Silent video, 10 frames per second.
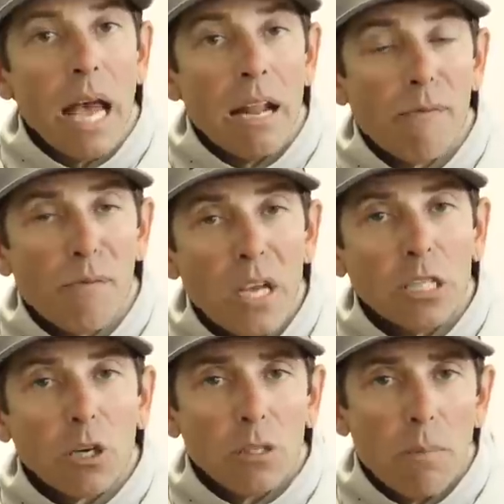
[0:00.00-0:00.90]
and
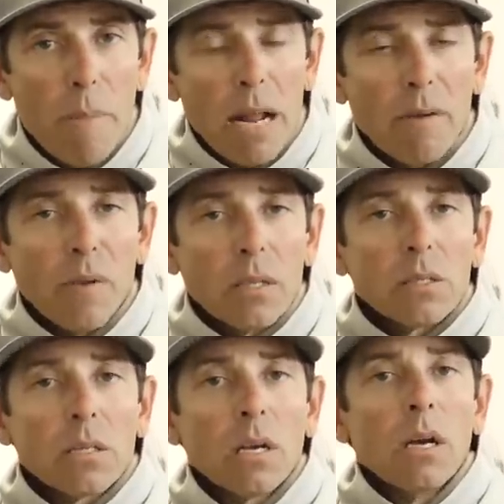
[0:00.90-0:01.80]
features and
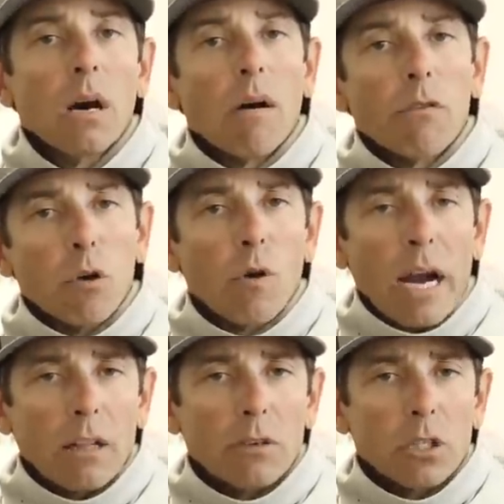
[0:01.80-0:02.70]
benefits of the
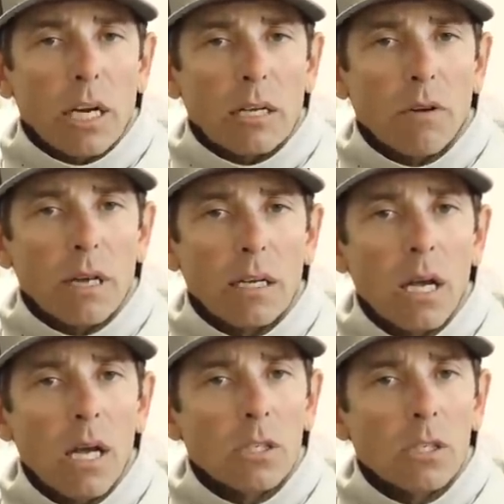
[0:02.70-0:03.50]
regular chicken rig.